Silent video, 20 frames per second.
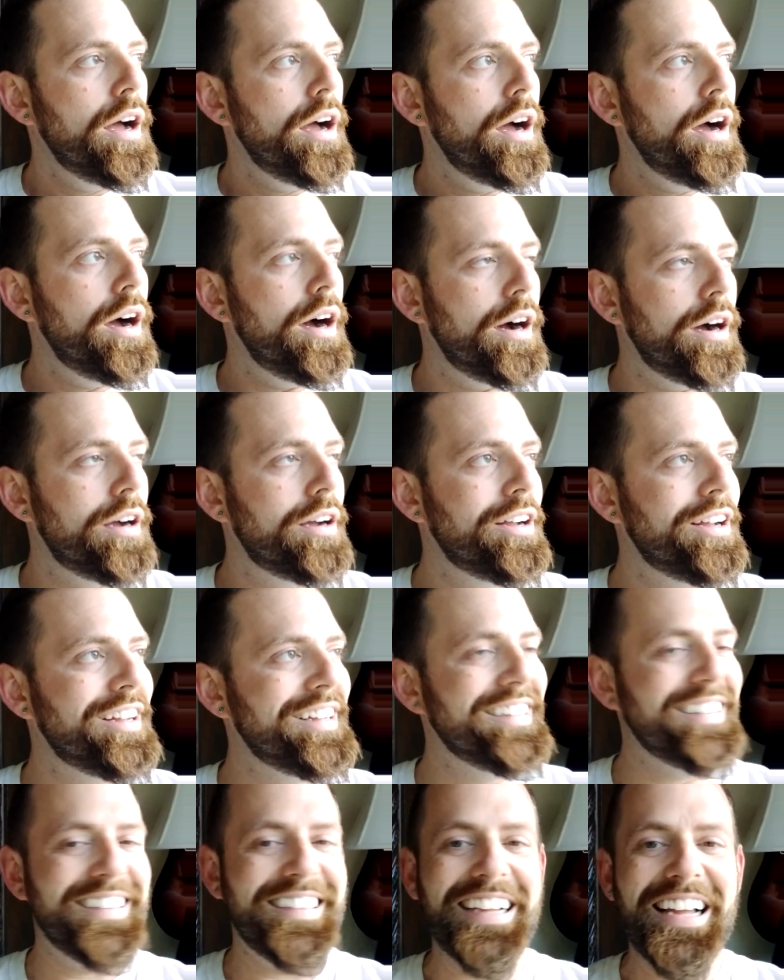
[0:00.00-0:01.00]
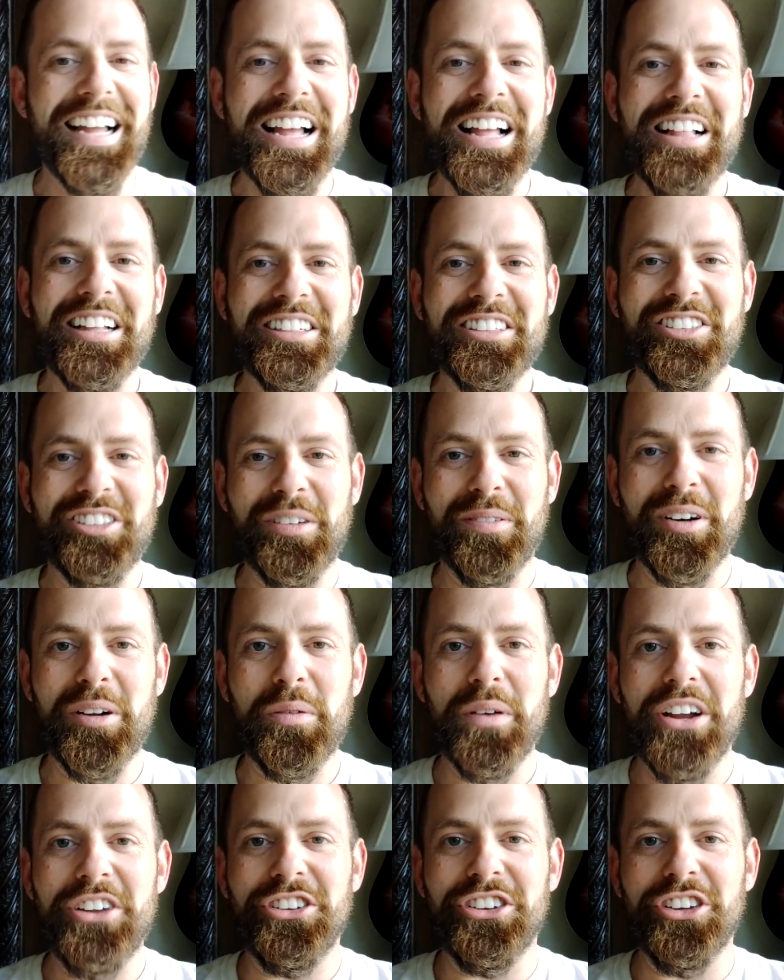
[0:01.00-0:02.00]
uh, so
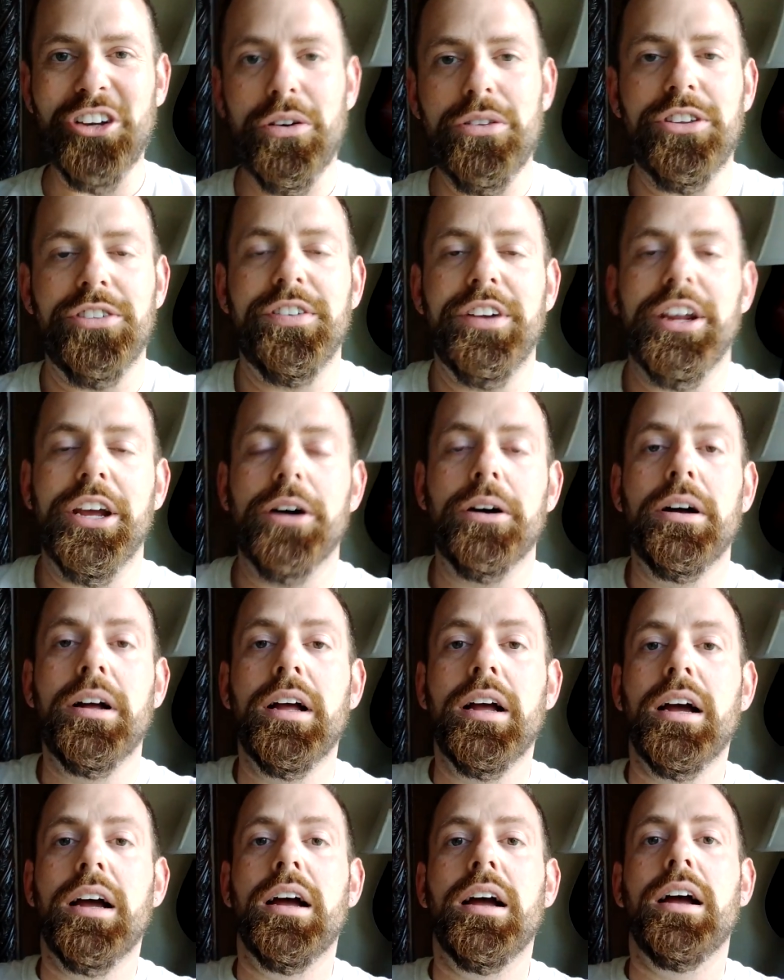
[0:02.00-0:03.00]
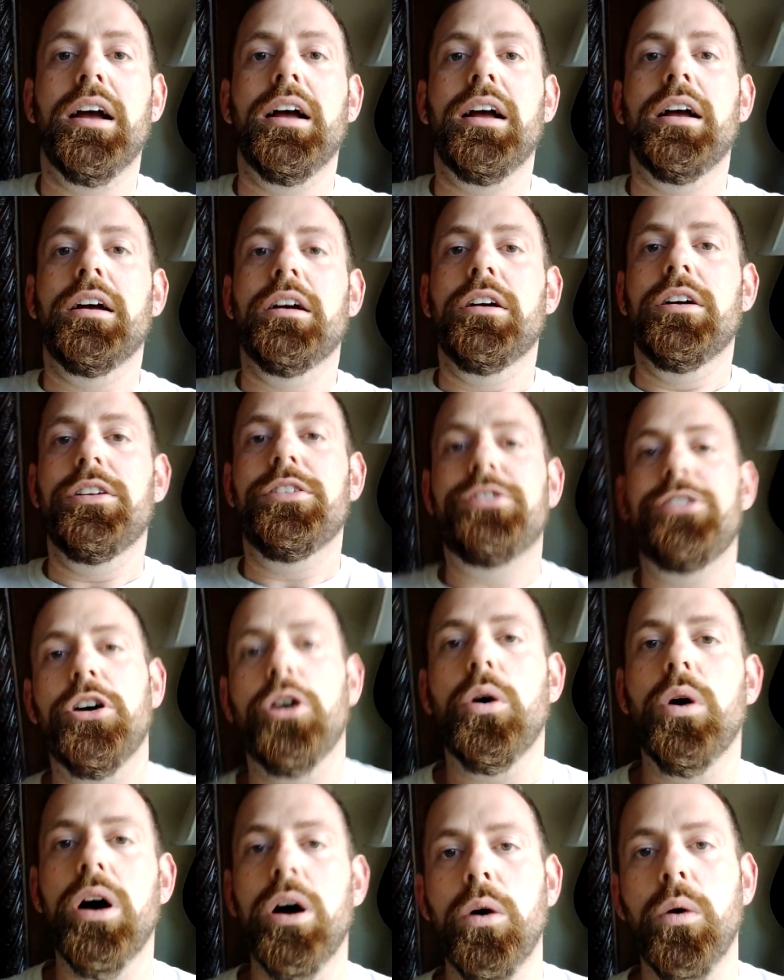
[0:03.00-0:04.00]
many ways you can go with this video.
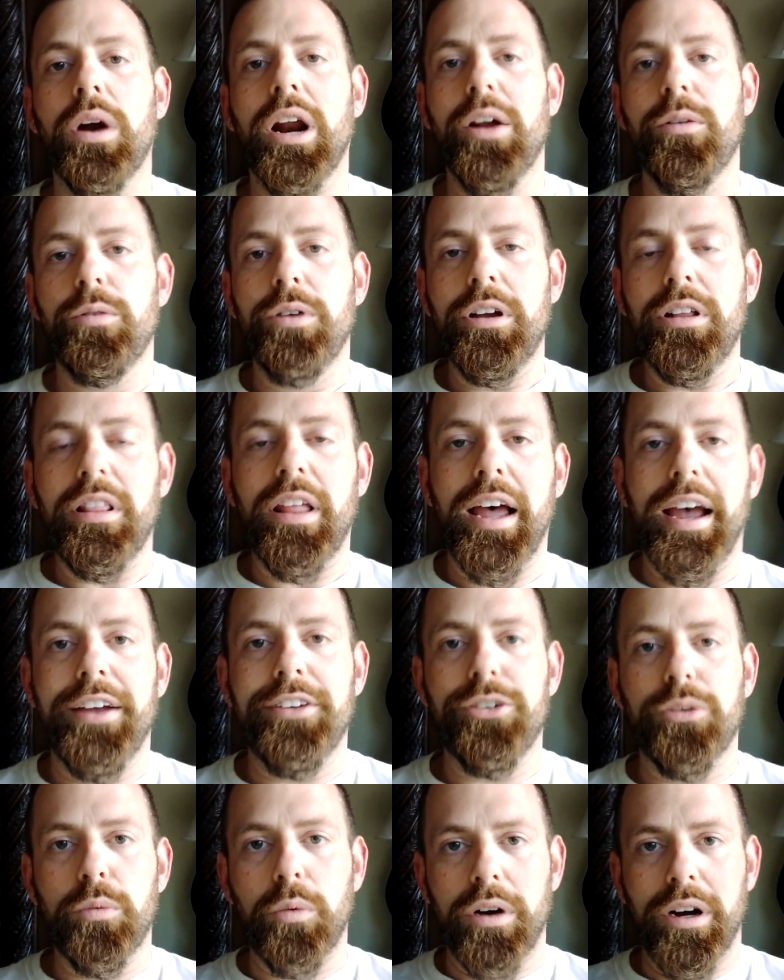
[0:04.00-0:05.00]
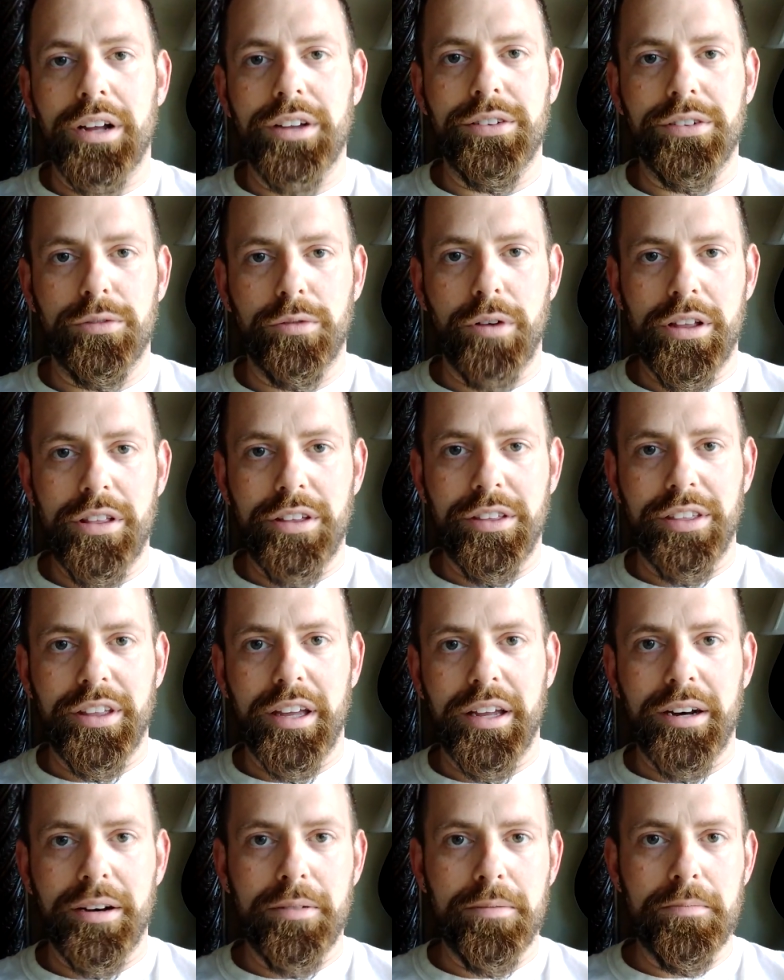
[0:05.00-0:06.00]
So what I realized was, rather
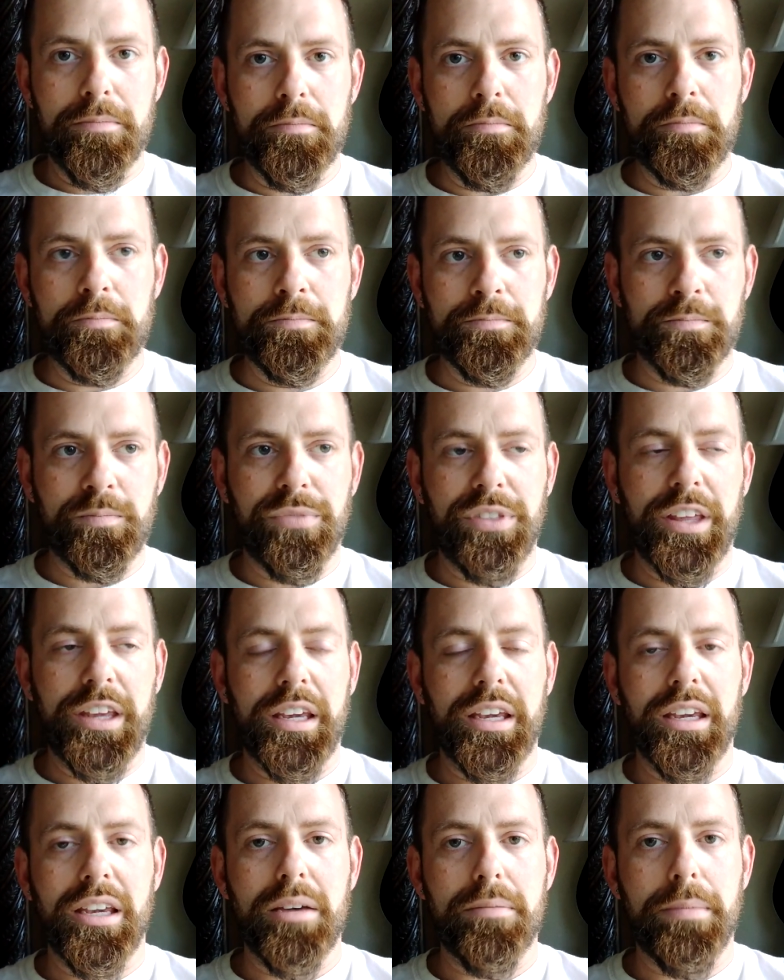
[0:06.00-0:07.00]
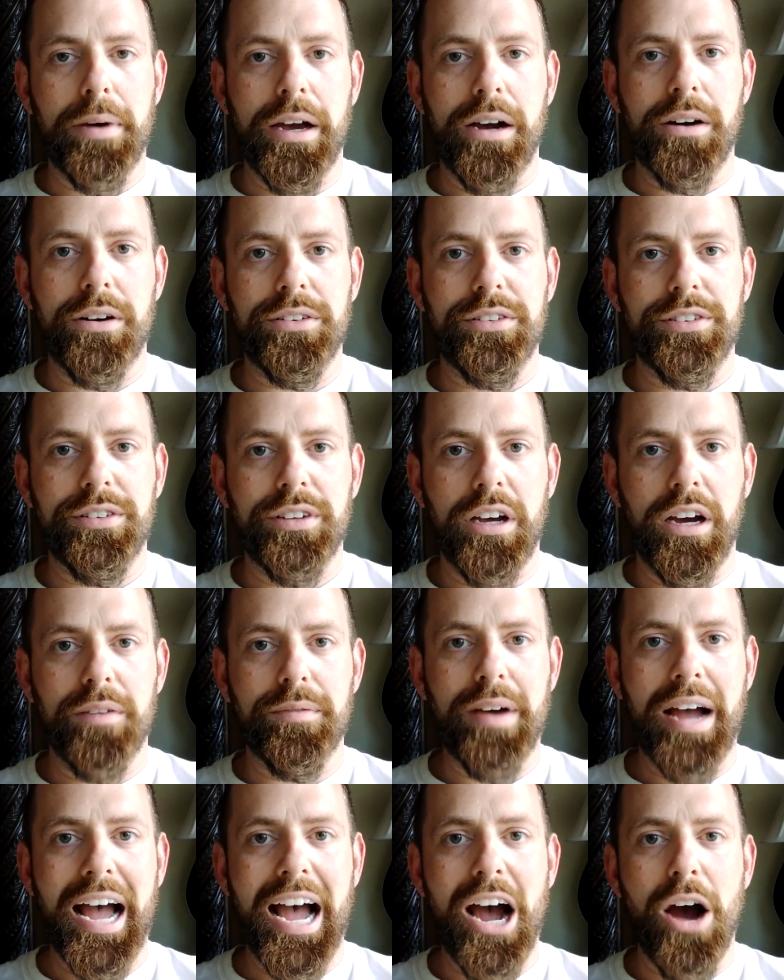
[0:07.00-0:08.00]
than thinking about
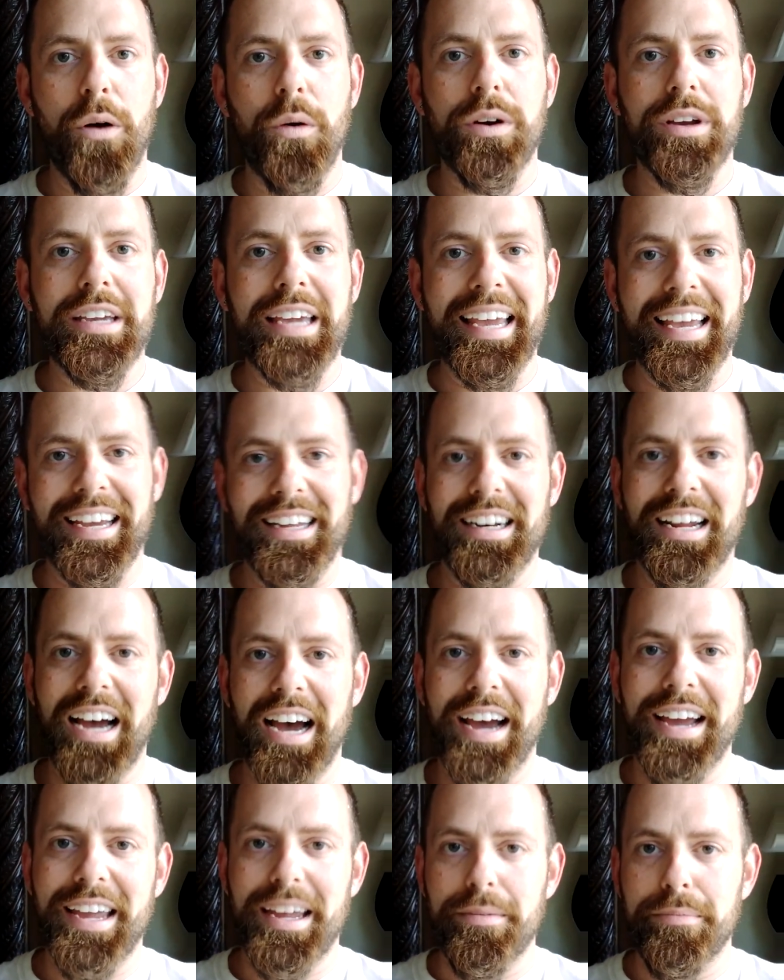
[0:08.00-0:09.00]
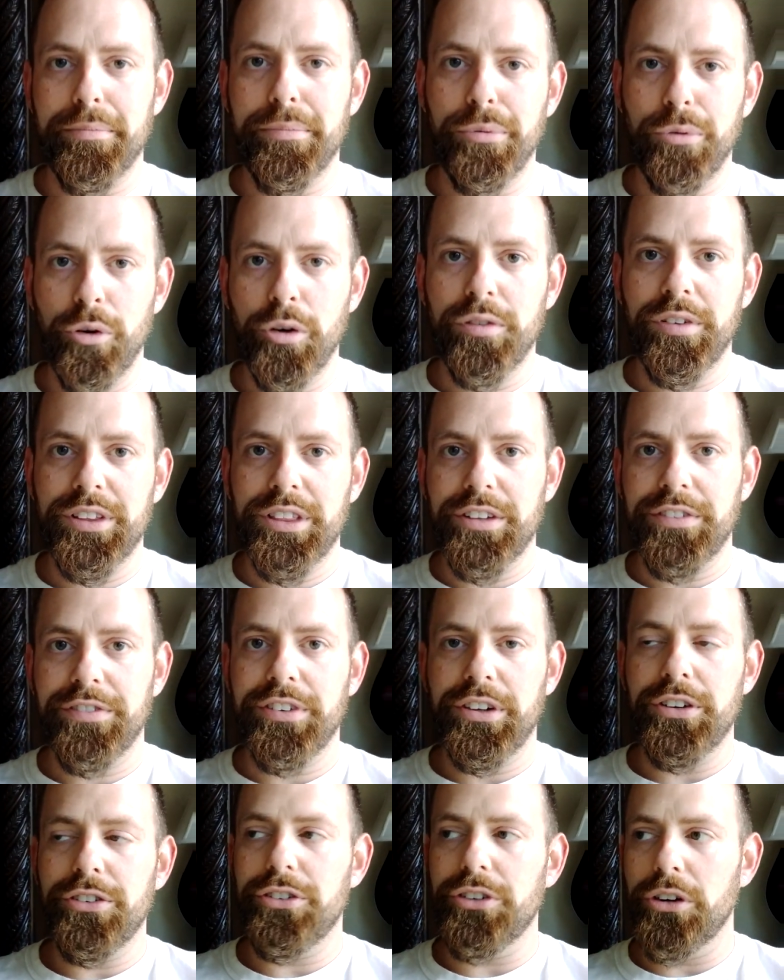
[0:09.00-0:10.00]
how can I improve in the
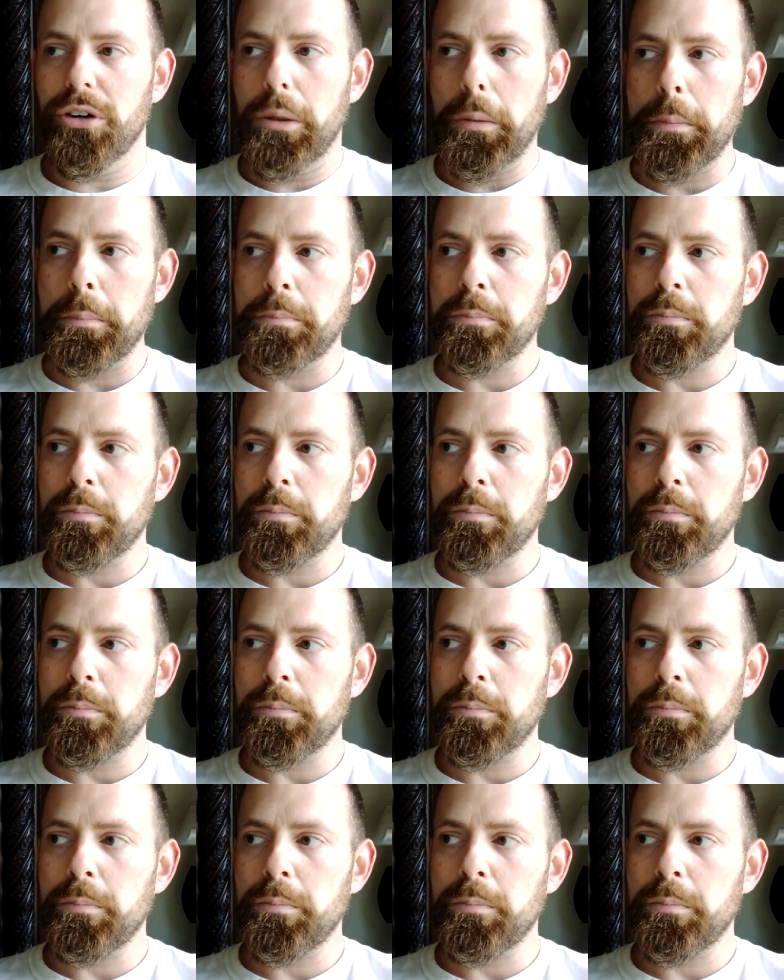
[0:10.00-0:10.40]
future,